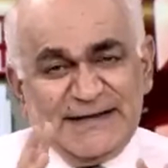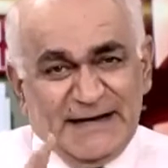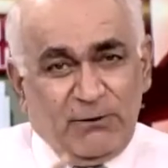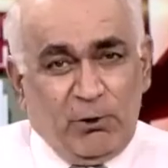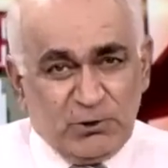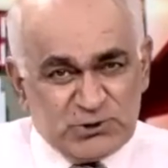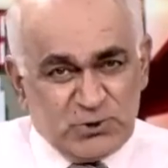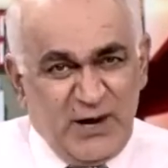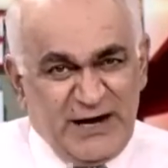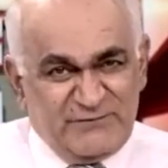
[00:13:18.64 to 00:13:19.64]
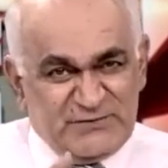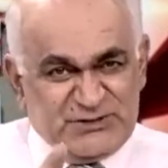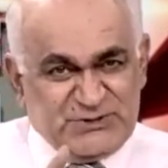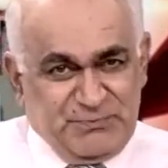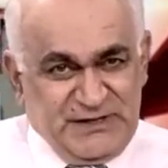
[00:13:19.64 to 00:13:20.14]
they also have a
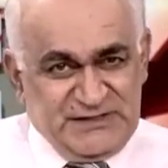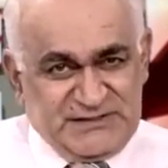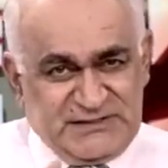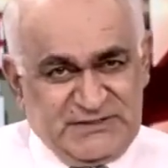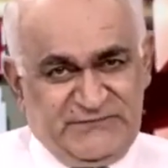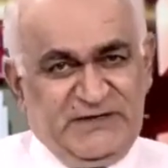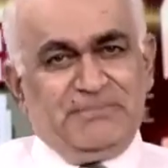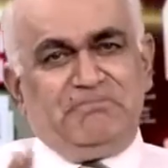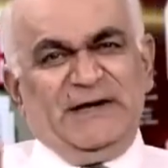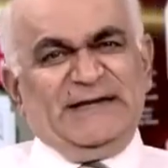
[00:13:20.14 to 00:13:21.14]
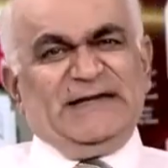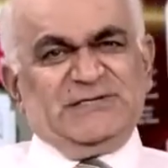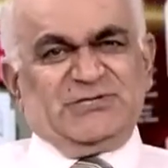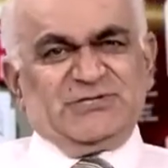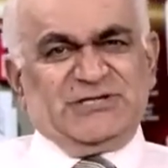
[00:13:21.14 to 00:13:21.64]
Space Development
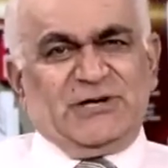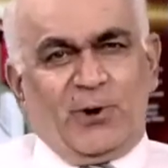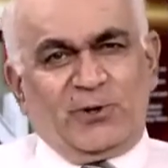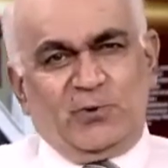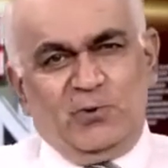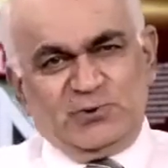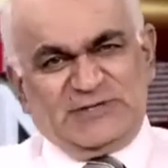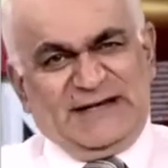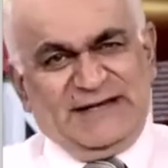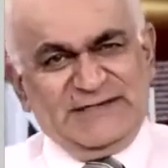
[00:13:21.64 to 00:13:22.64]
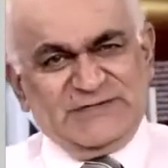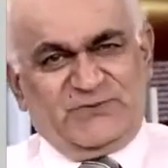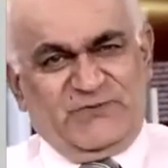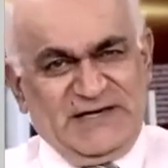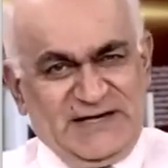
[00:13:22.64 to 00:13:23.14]
Agency on whose
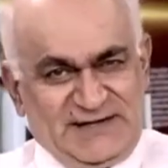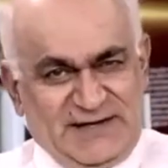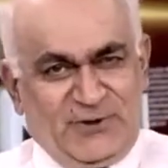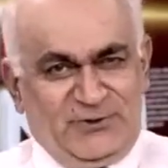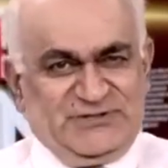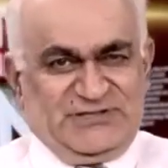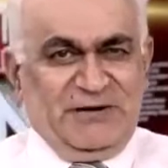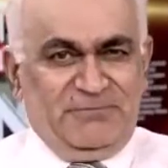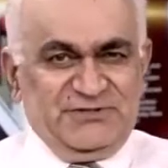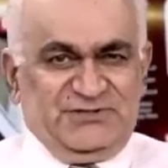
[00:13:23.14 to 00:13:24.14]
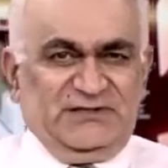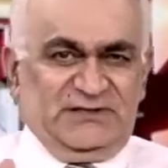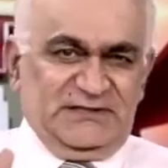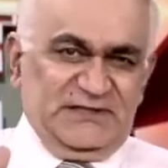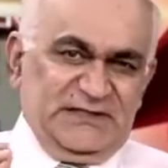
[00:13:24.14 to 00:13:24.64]
lines we are now
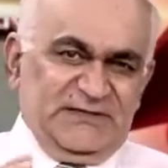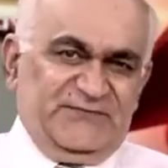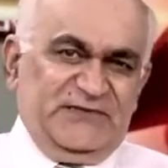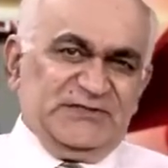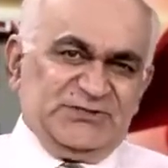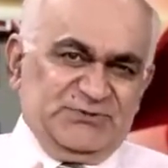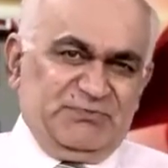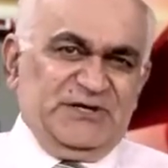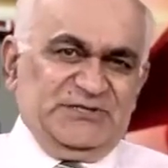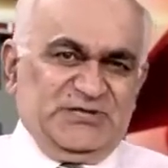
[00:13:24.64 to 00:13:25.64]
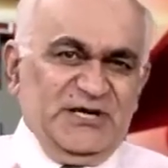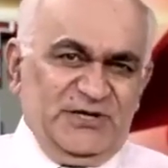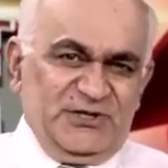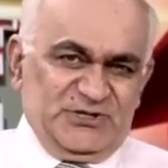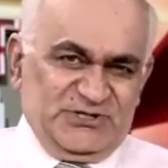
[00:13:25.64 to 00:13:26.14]
establishing the Defense Space
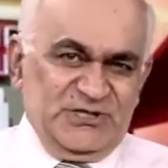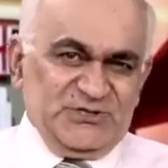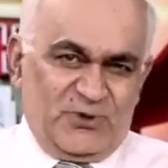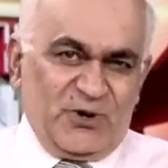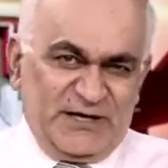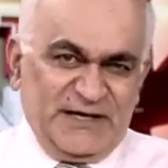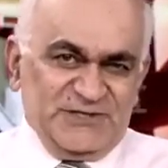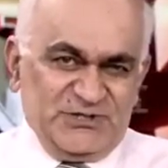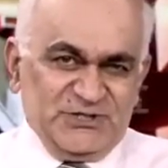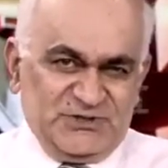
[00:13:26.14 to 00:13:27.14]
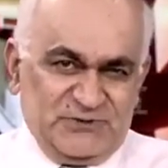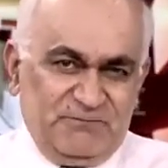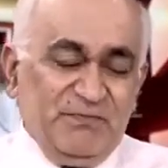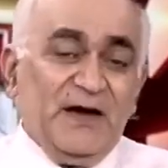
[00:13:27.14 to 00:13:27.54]
Research Organization.